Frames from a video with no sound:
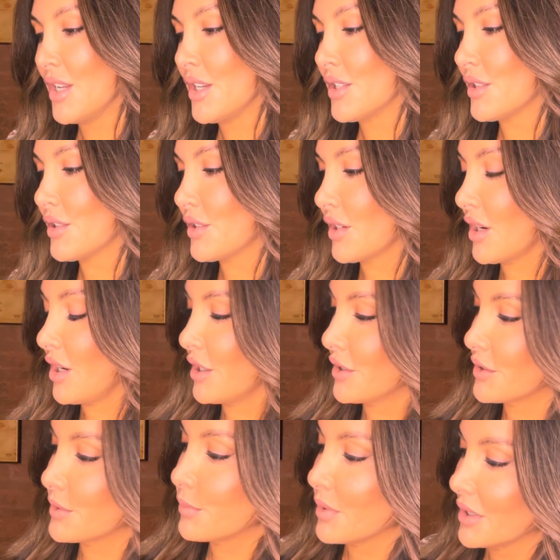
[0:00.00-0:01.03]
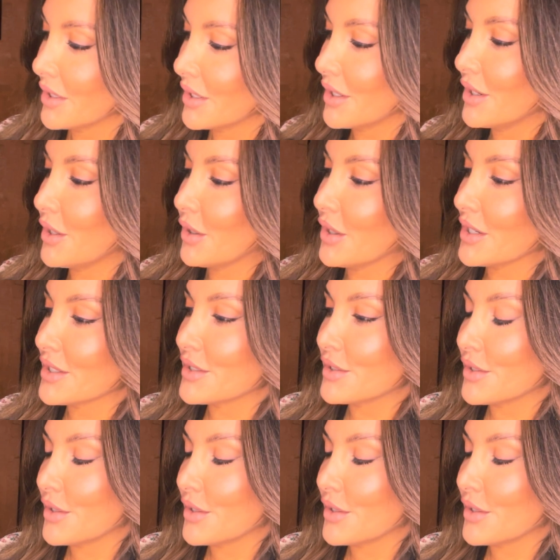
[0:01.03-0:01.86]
cigars. But alright, so